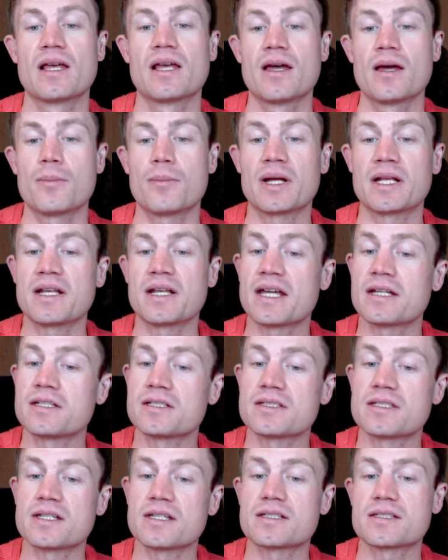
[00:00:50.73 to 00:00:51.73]
But knight
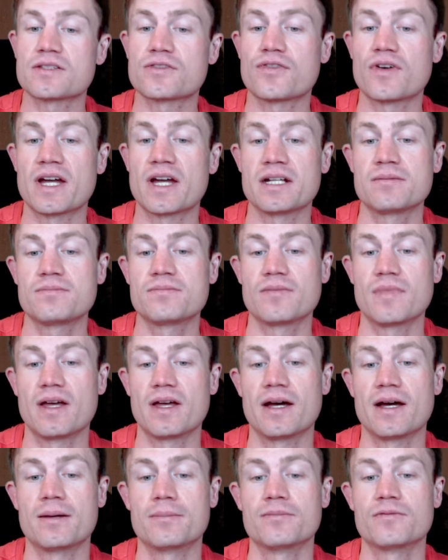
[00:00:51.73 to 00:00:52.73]
d6 is fine,
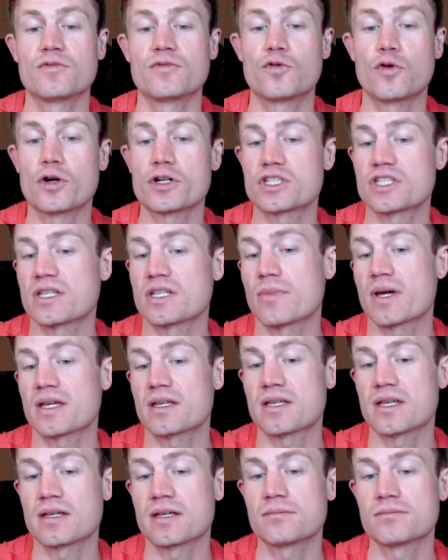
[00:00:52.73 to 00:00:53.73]
forcing my
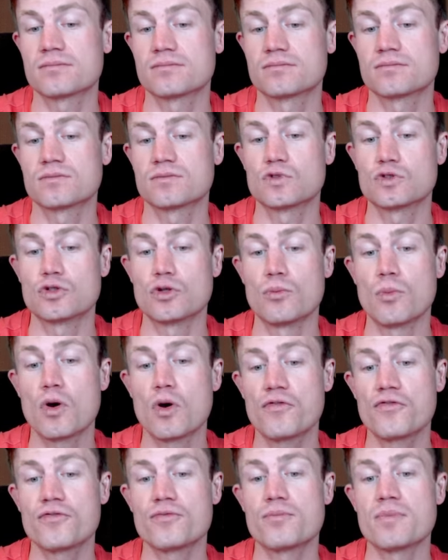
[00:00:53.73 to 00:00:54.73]
king to
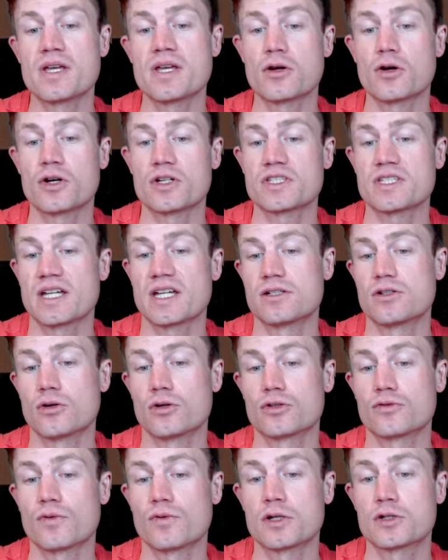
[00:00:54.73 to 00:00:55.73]
move because I
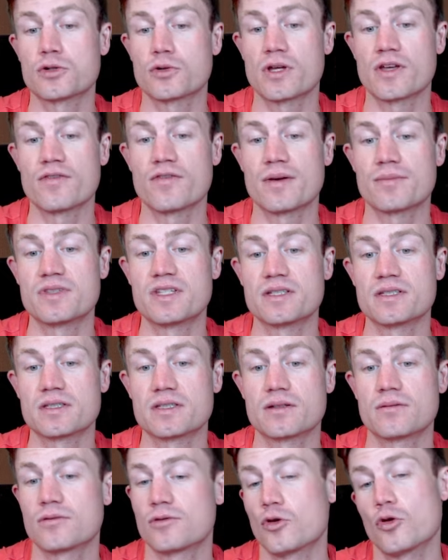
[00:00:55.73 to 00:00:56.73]
don't want to give up this
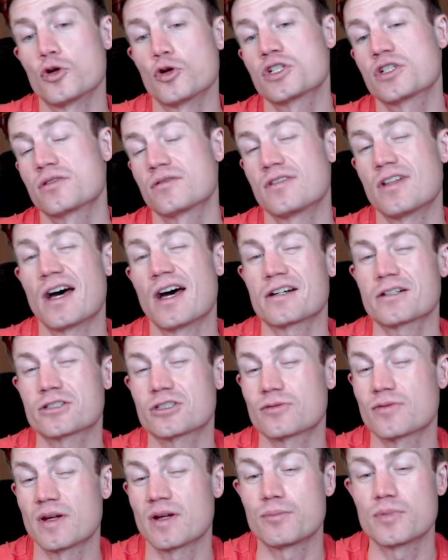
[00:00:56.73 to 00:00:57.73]
good dark
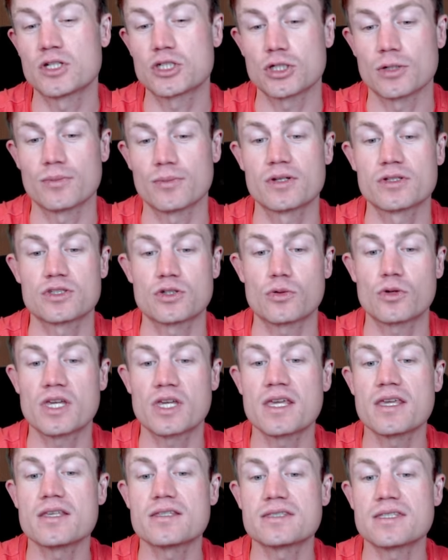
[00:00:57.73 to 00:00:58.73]
square bishop. So
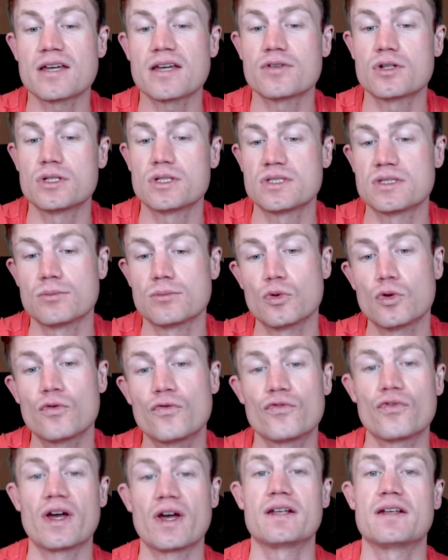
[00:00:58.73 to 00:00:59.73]
king e7 is the
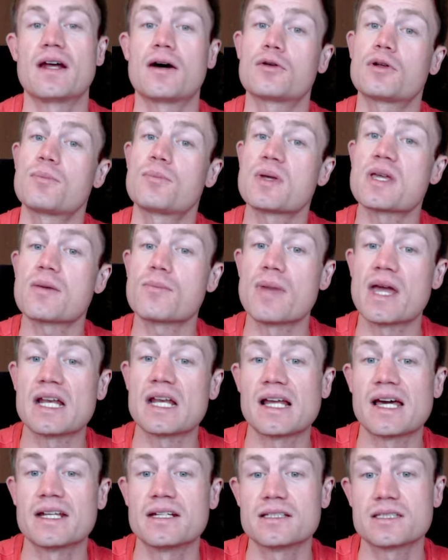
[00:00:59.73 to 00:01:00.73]
move, and now the big main
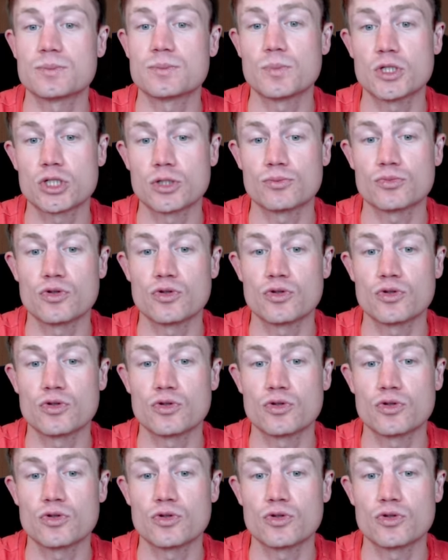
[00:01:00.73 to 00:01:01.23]
line is bishop to